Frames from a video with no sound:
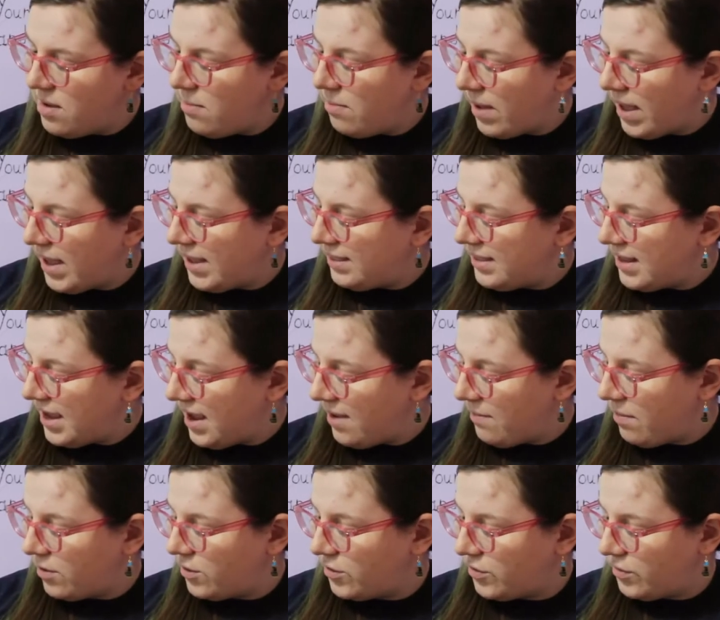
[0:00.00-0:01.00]
by
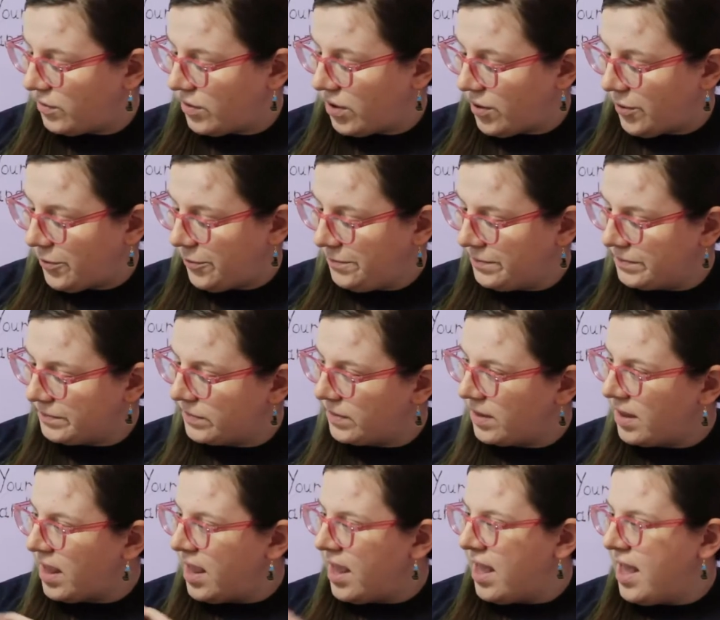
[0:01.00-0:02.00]
Leigh Bardugo.
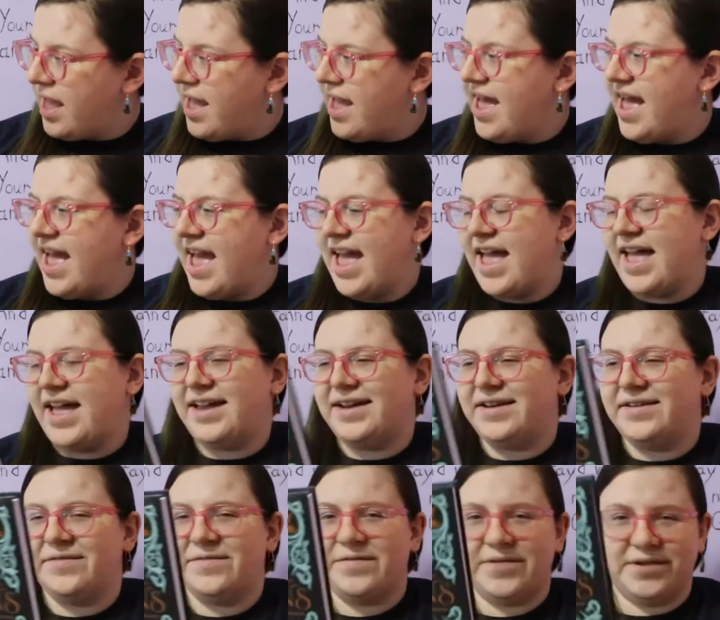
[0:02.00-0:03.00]

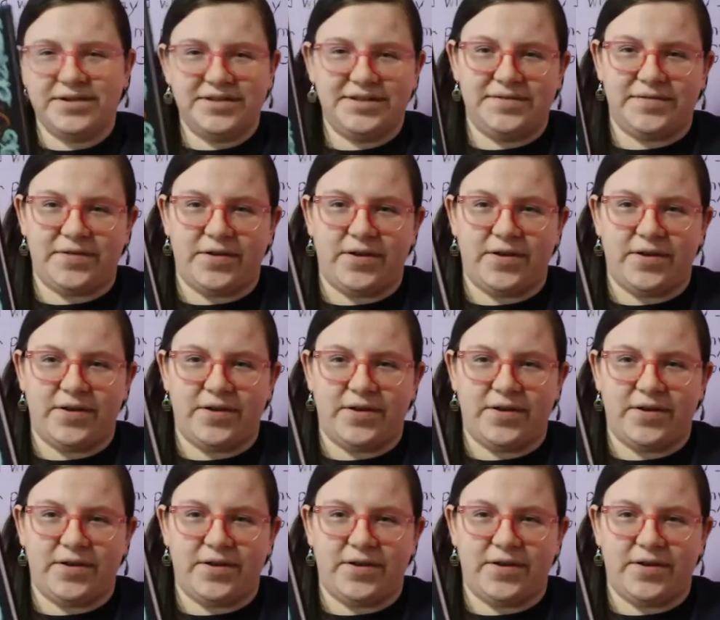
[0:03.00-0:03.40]
And first of